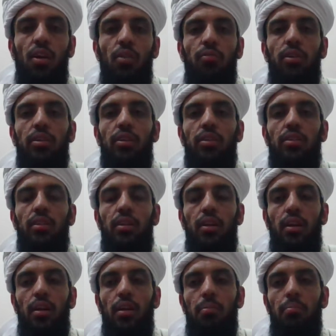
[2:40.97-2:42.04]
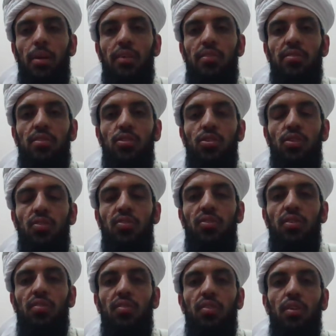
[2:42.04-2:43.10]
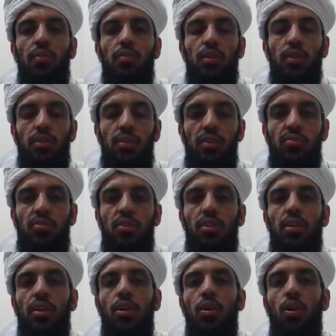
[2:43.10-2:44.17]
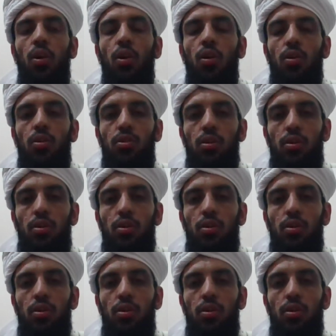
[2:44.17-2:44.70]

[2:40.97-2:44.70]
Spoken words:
whether the message is received yesterday or